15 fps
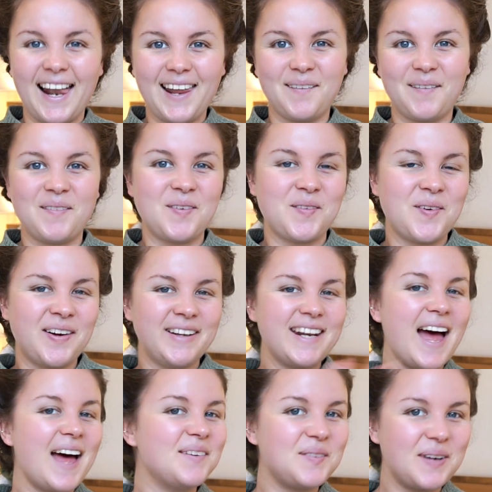Hello everyone
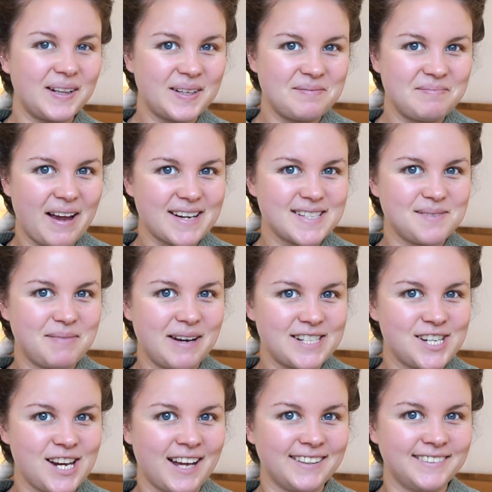and welcome back to my
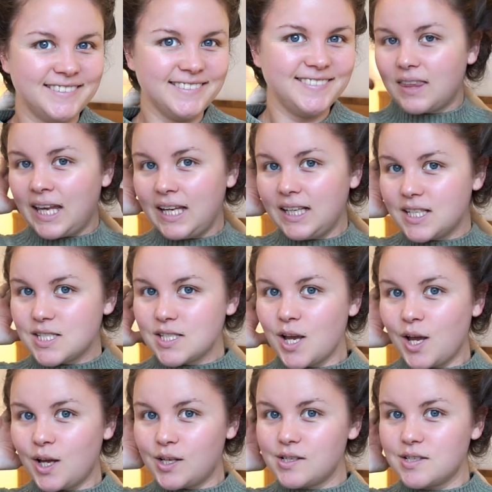channel. The heatless
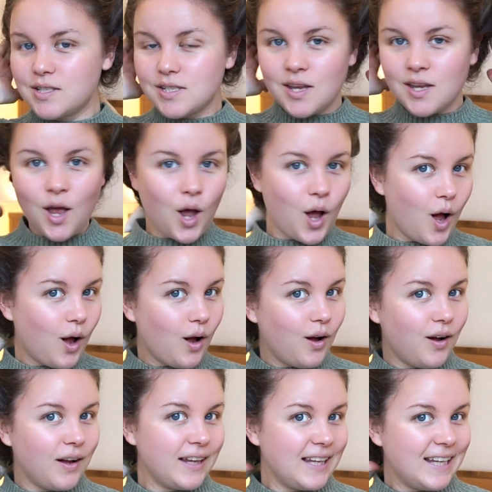curls
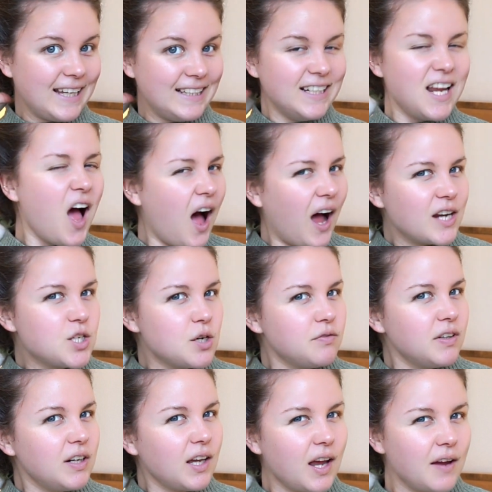are in. I don't
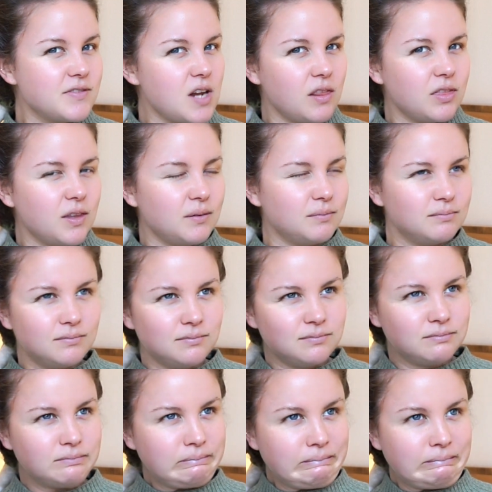feel like I've done them
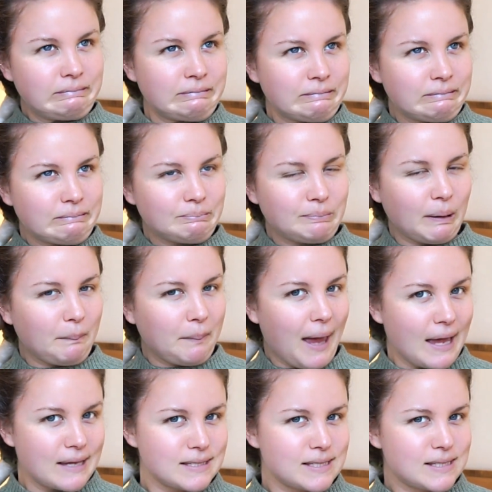my
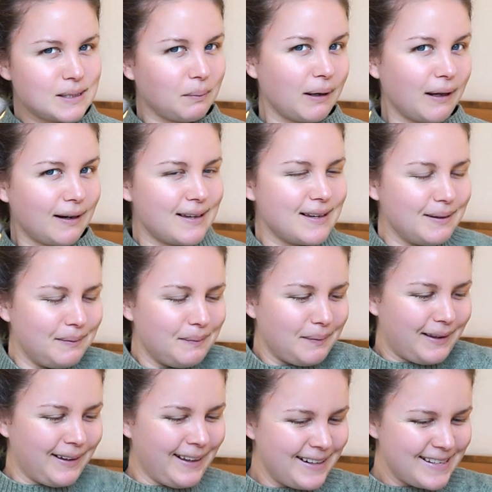best, so we're gonna
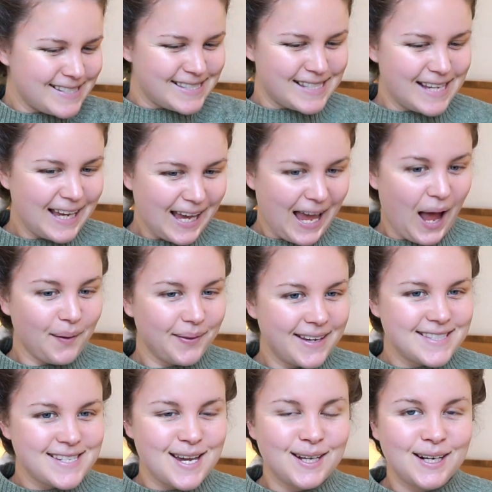see how they
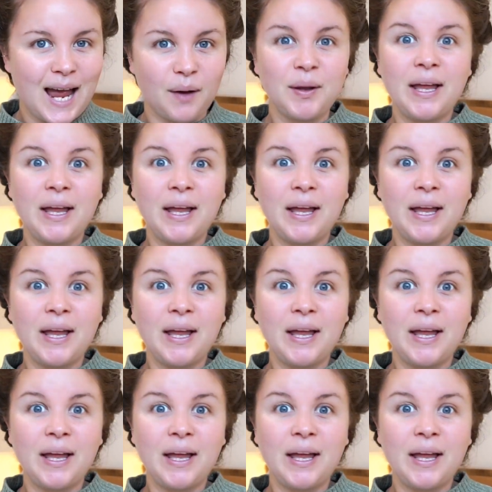turn out.